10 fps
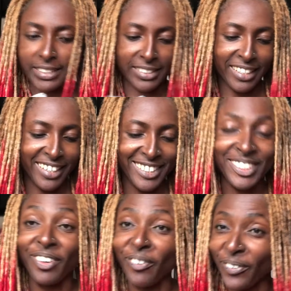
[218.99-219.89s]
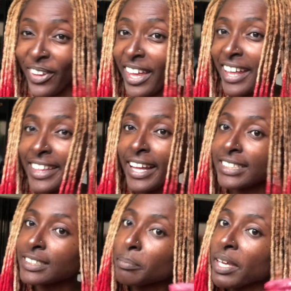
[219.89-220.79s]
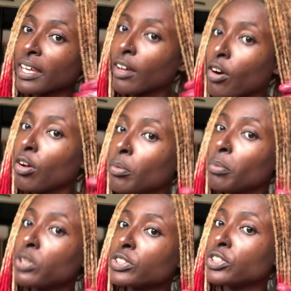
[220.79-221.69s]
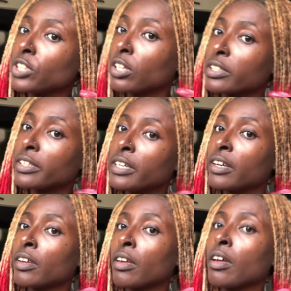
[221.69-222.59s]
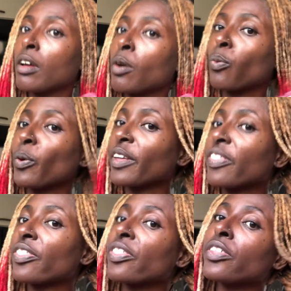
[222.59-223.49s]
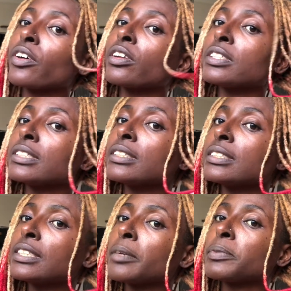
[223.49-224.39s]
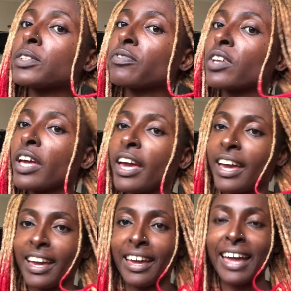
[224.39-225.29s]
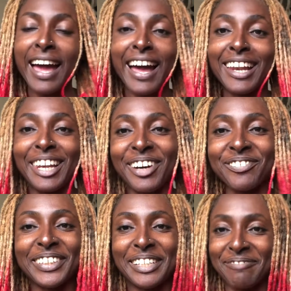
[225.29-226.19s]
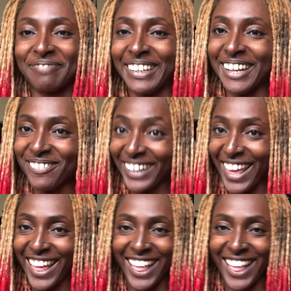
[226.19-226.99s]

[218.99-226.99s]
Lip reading: so that's me almost done with the tips of the hair. I love it. I'm loving it.